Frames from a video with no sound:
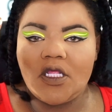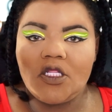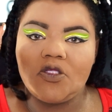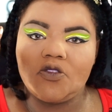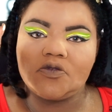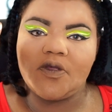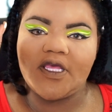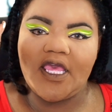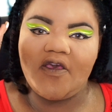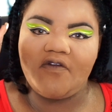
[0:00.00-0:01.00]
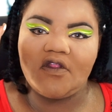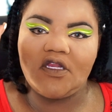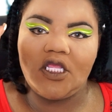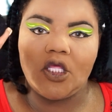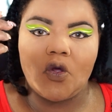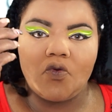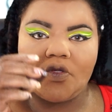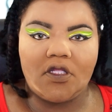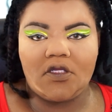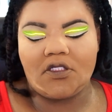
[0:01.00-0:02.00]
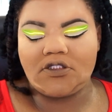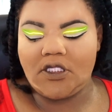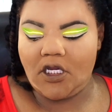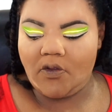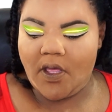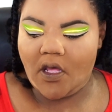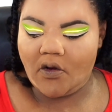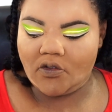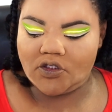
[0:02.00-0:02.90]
and use my Kat Von D Golden Setting Powder